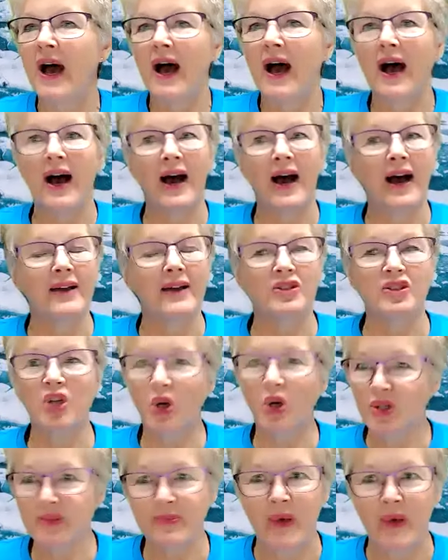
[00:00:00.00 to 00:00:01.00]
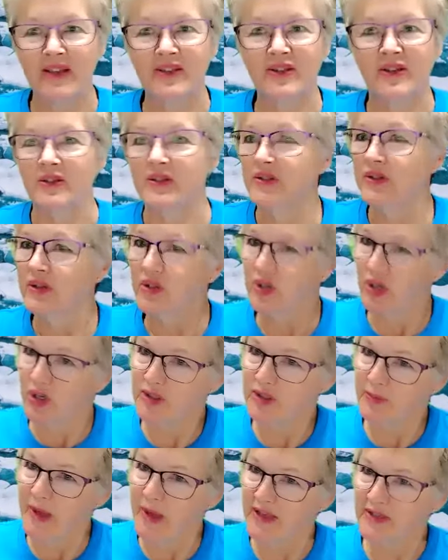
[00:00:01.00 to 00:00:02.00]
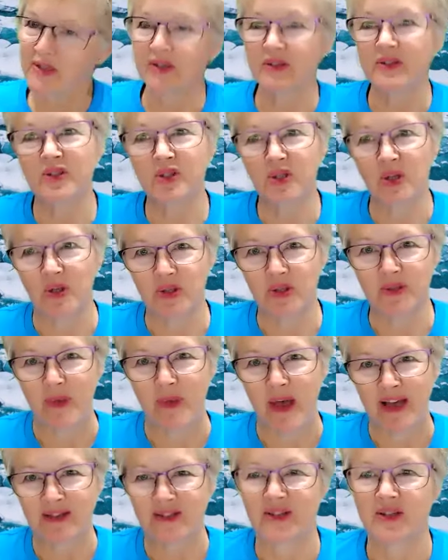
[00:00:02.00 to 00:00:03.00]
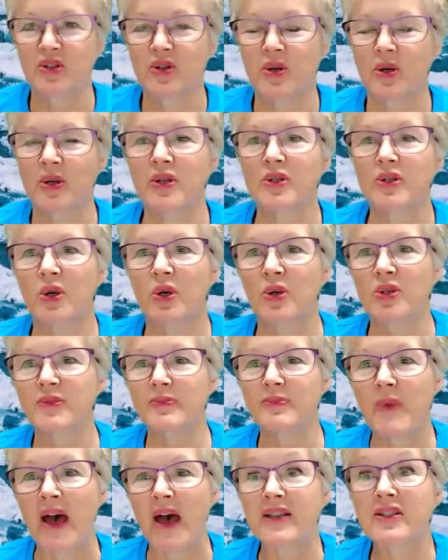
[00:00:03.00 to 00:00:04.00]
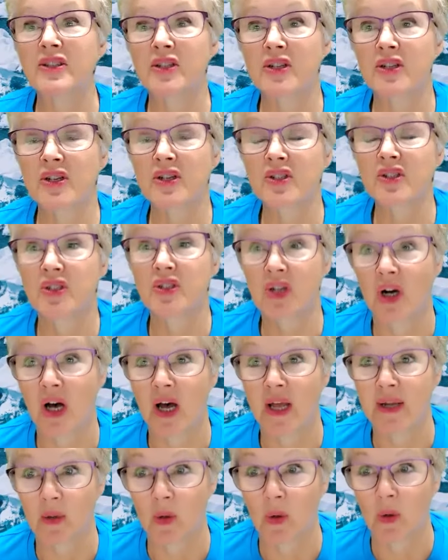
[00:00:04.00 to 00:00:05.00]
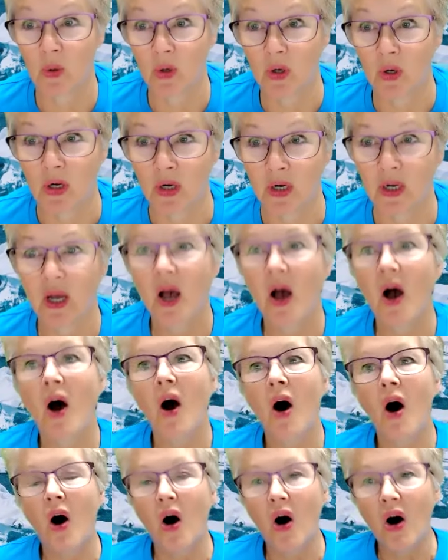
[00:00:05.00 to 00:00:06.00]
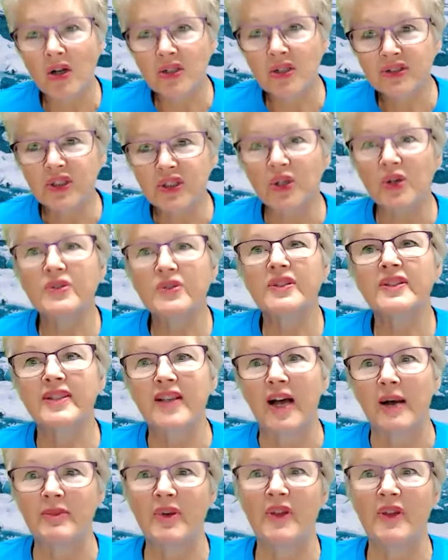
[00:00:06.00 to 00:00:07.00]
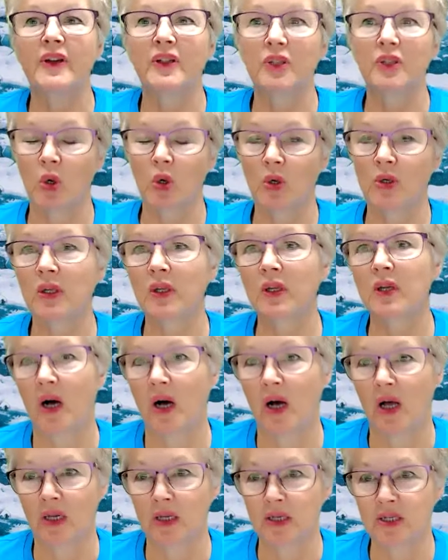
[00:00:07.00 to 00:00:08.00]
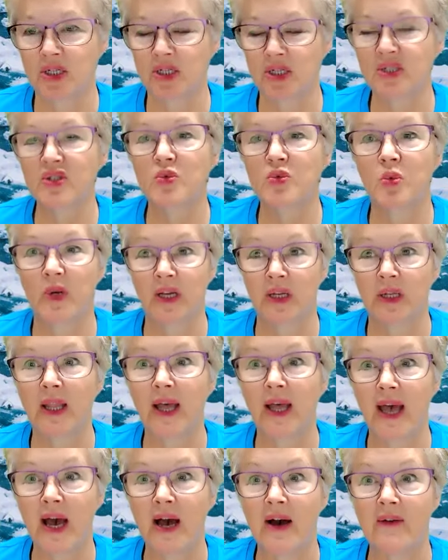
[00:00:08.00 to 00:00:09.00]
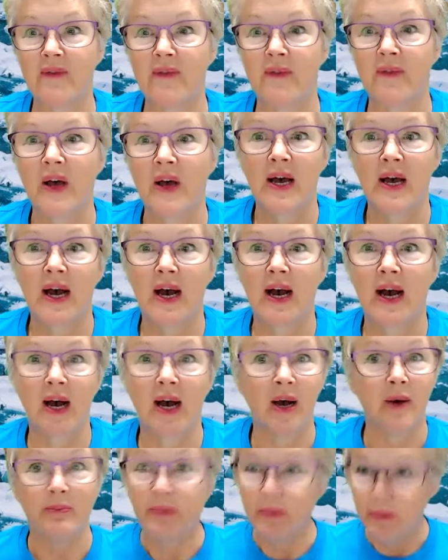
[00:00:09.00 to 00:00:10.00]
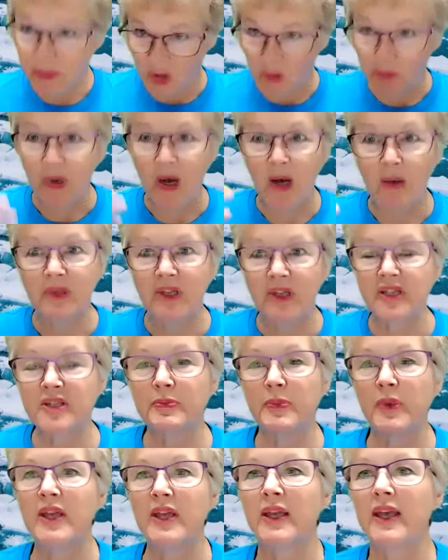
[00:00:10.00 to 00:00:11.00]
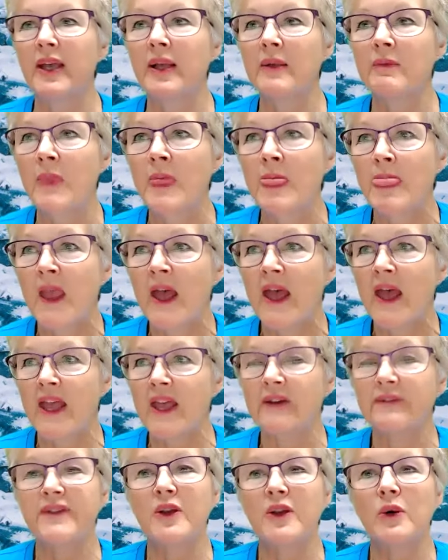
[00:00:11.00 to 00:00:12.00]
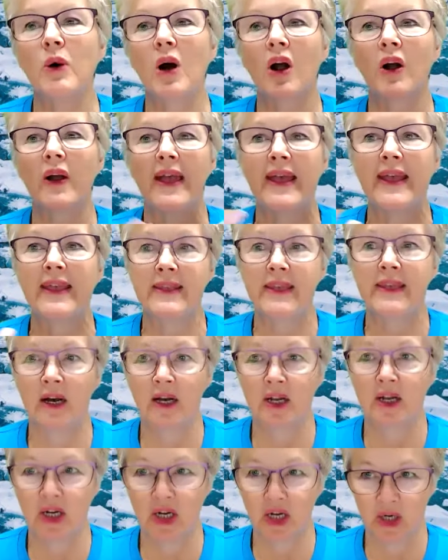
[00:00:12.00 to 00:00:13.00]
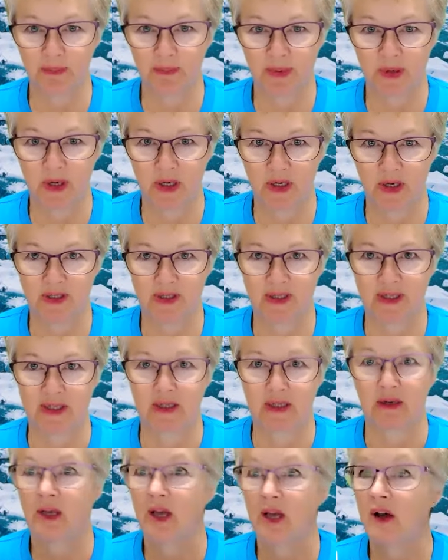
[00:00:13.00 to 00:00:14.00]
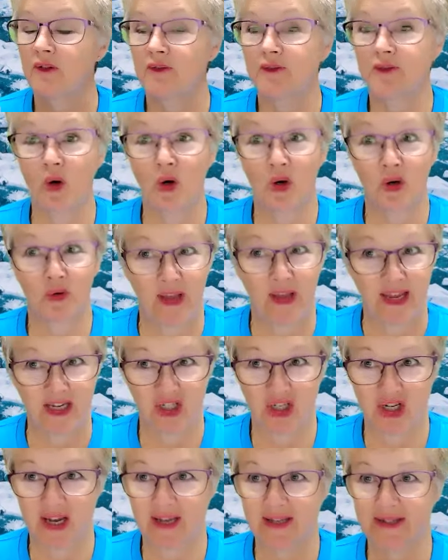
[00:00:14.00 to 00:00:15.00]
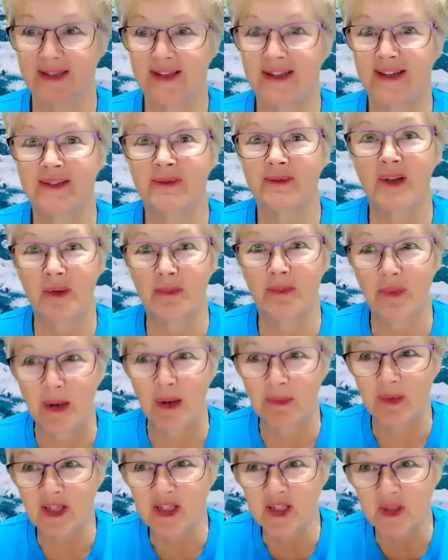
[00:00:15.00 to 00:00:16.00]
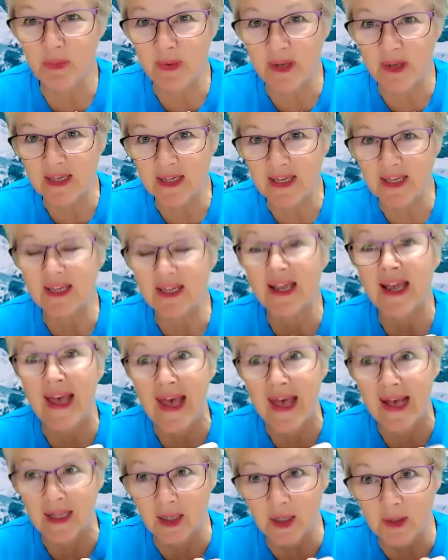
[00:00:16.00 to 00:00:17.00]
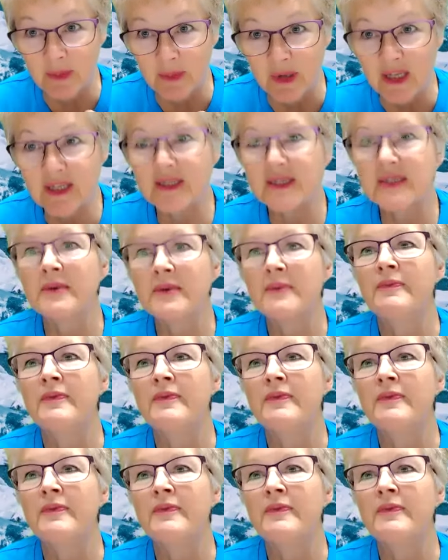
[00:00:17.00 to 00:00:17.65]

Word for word: uh, toastmasters toastmasters toastmasters go to toastmasters.org also, some of the local colleges will have uh, you know, public speaking. If you are a younger person, 4-H has a, a public speaking element.